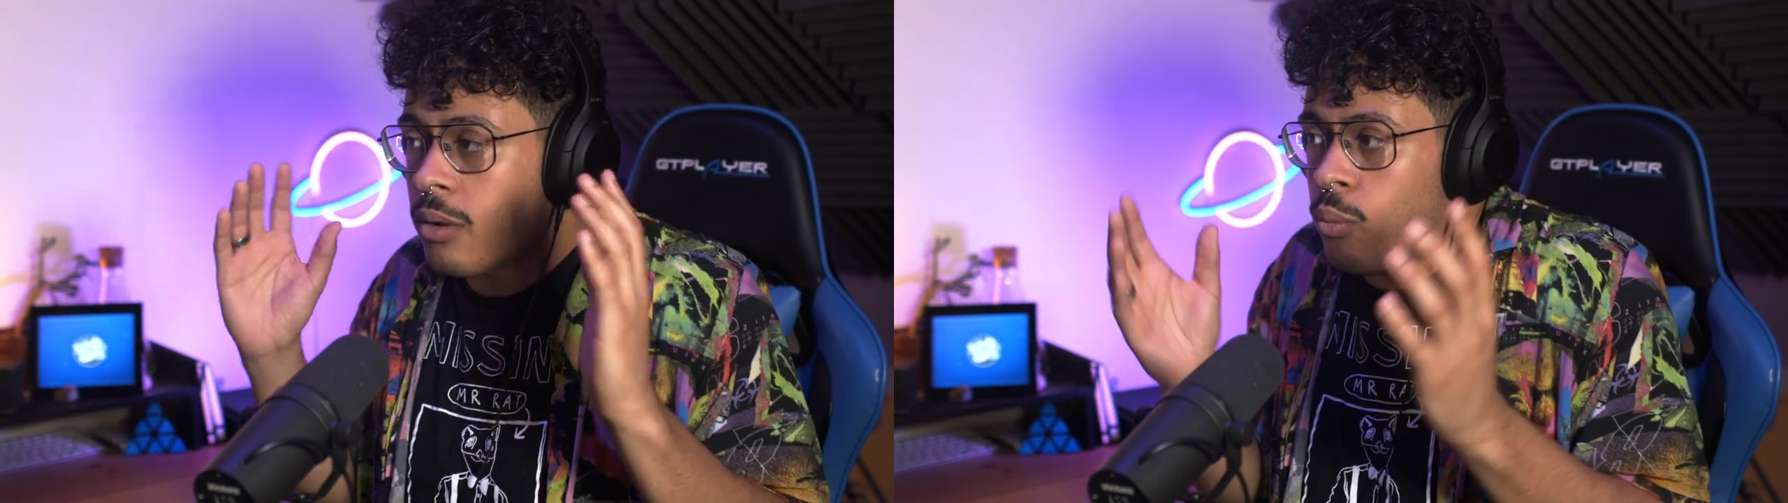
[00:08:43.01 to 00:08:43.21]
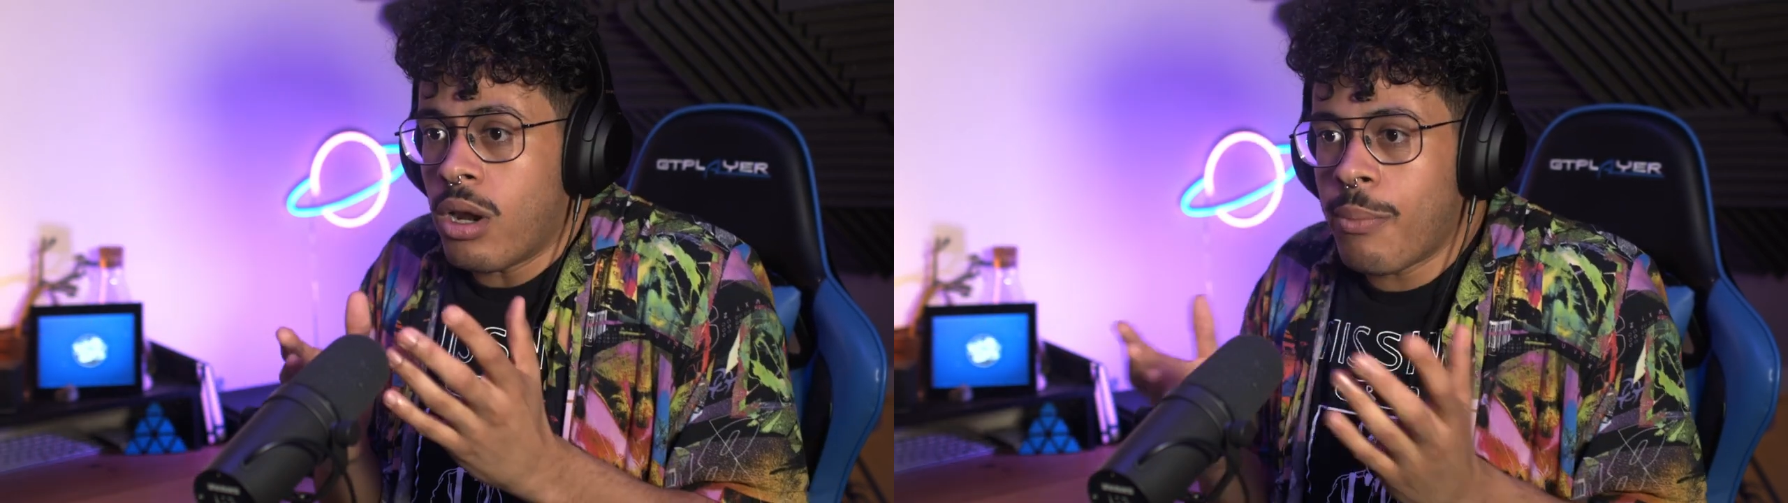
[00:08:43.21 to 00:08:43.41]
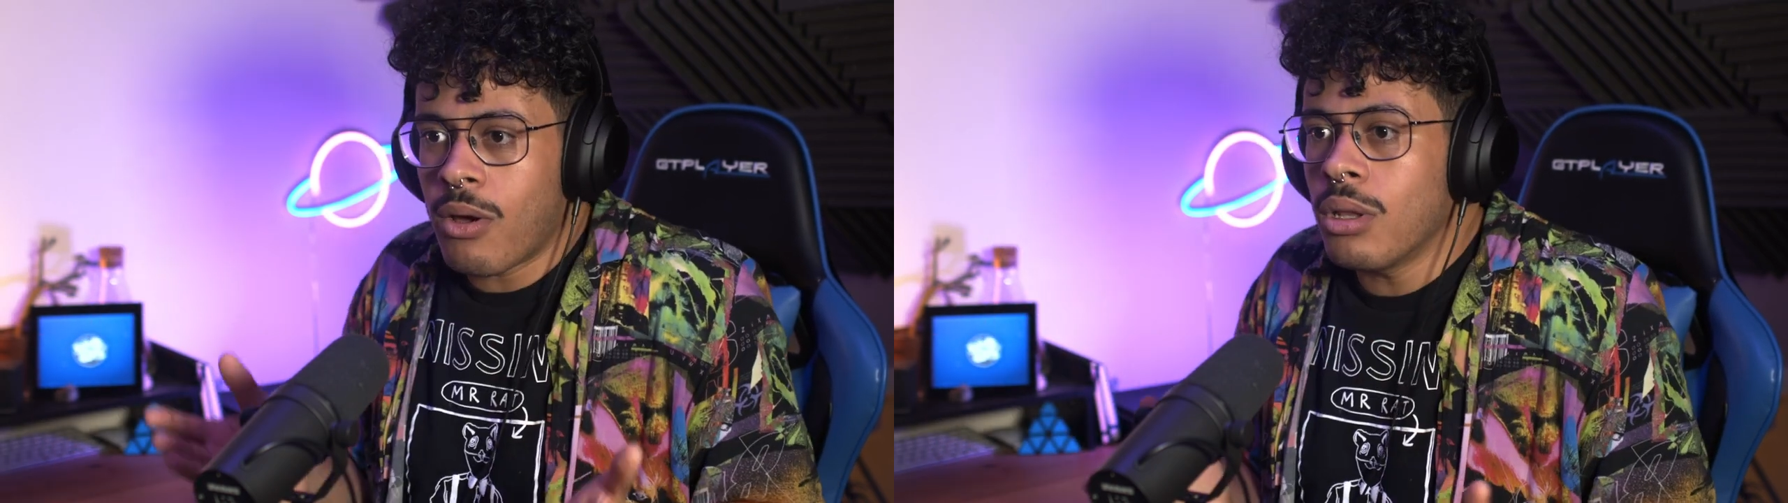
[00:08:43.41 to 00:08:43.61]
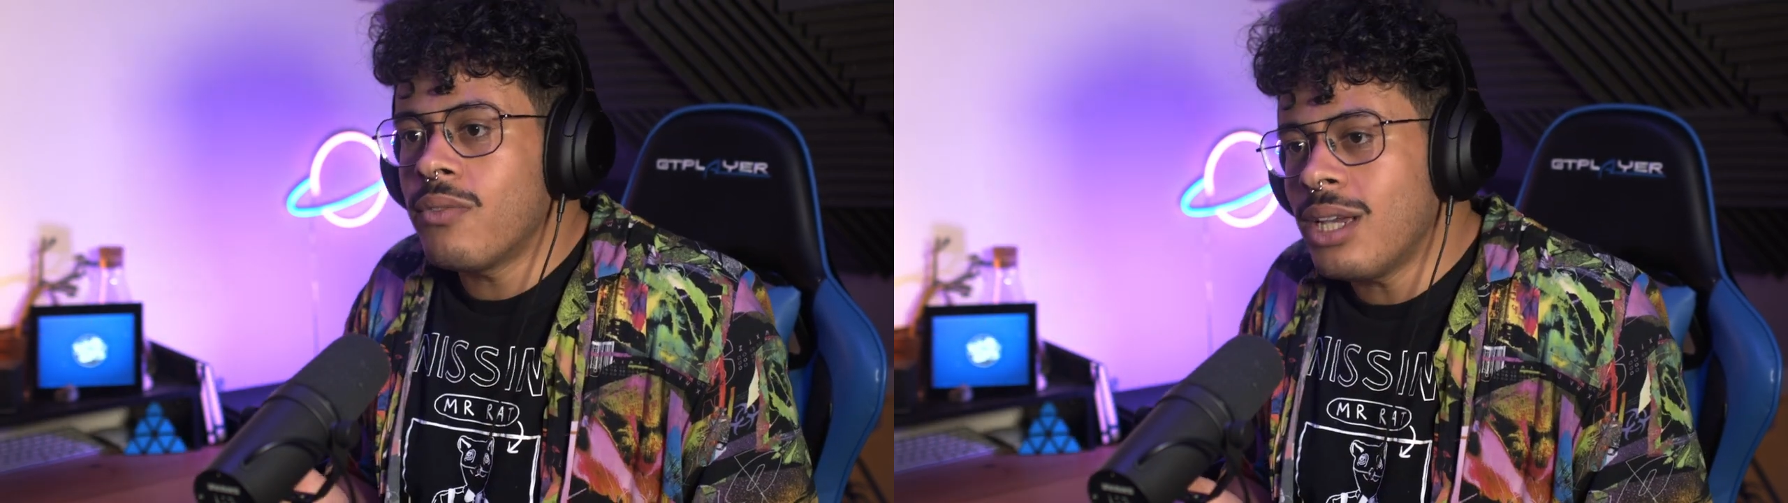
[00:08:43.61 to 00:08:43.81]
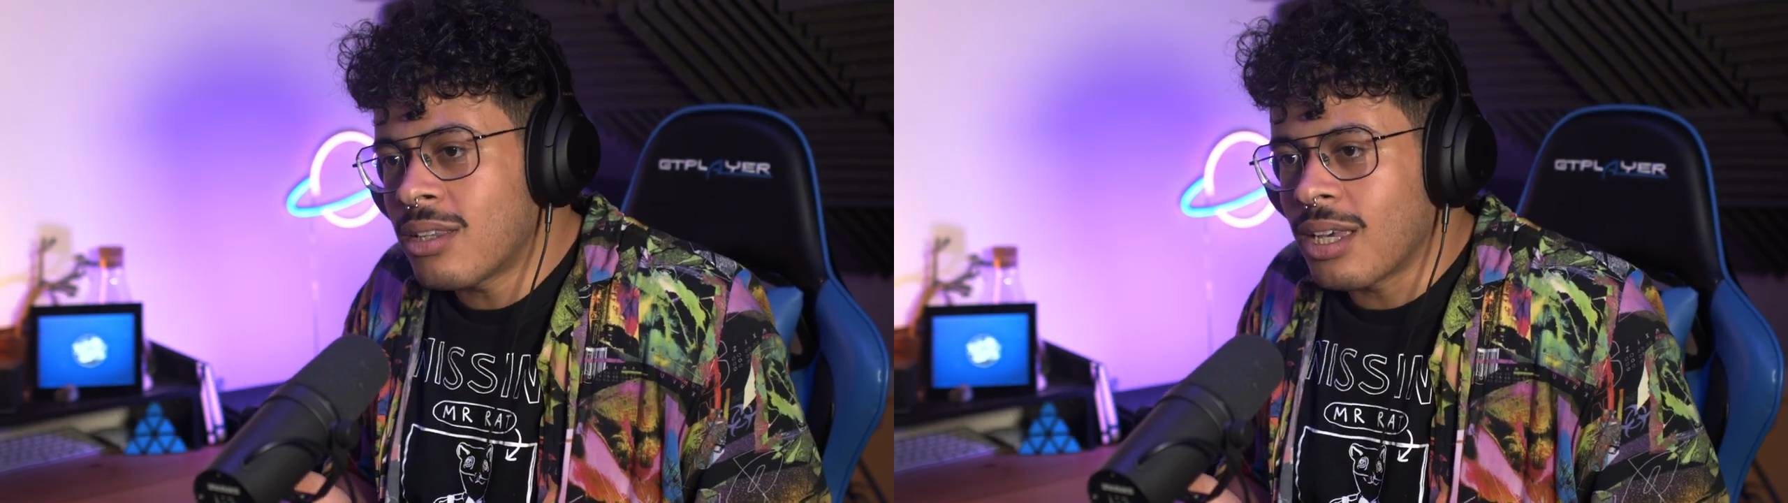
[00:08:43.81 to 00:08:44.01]
Like what about all
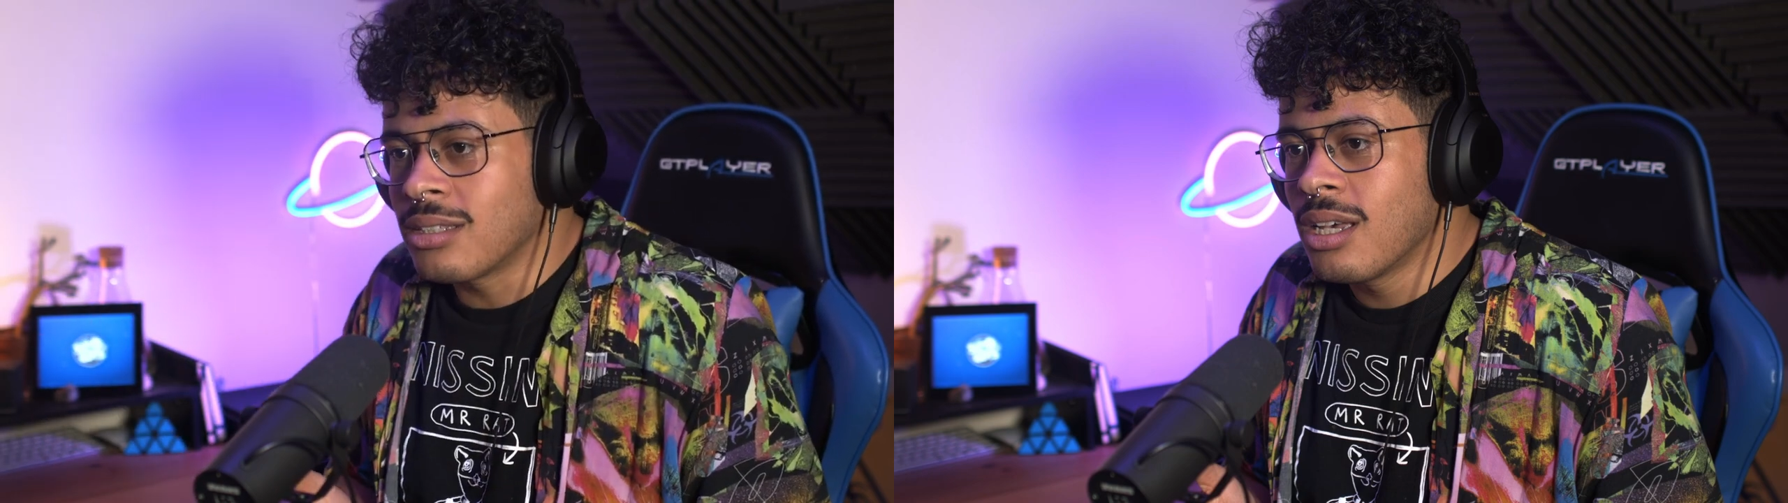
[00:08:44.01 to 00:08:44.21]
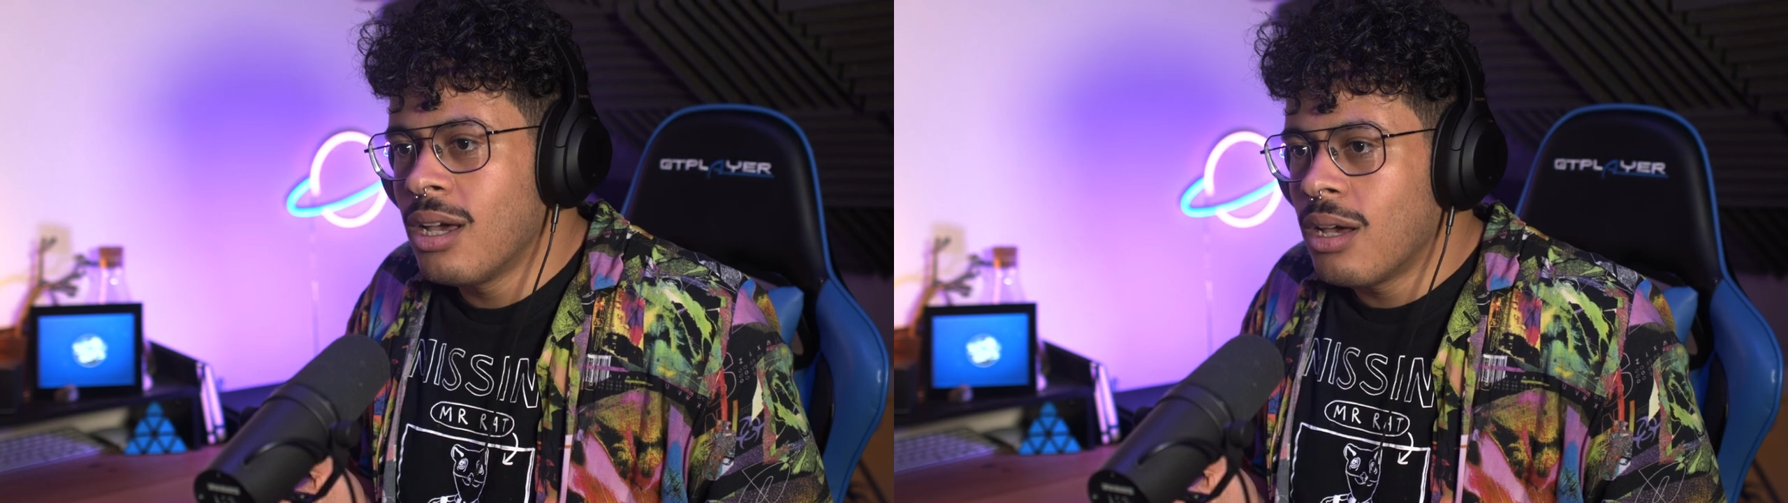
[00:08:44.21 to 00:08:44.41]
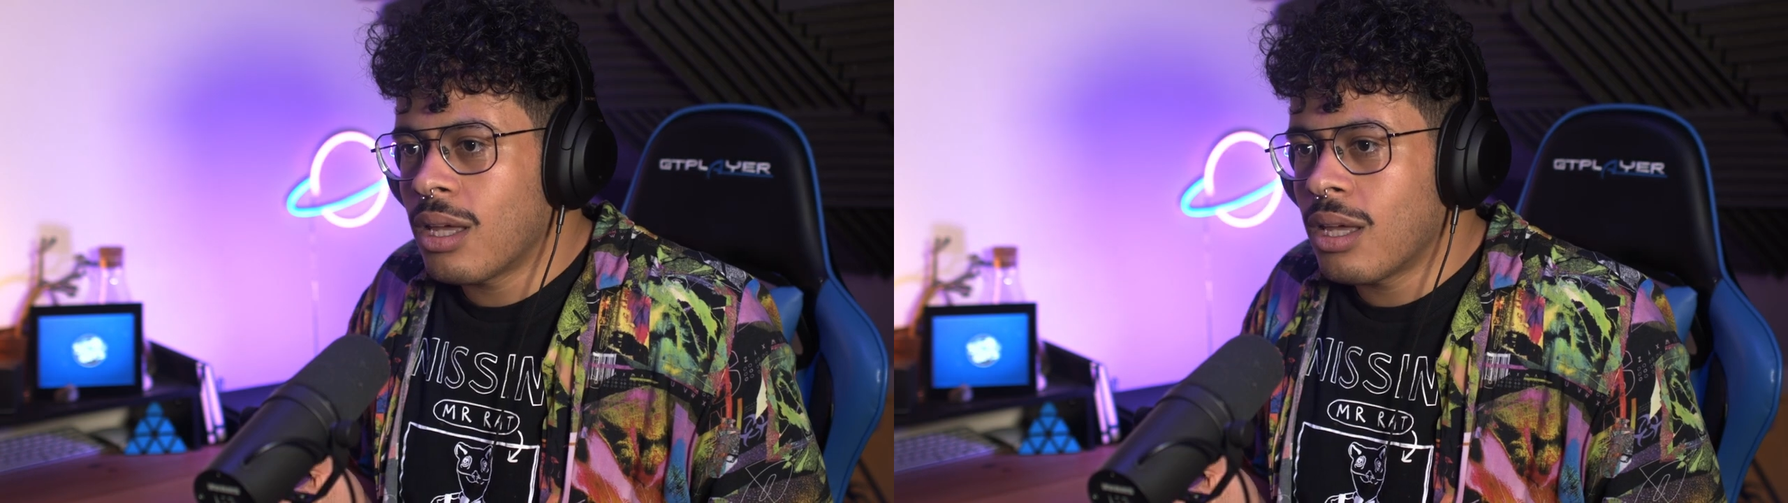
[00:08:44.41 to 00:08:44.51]
of these things?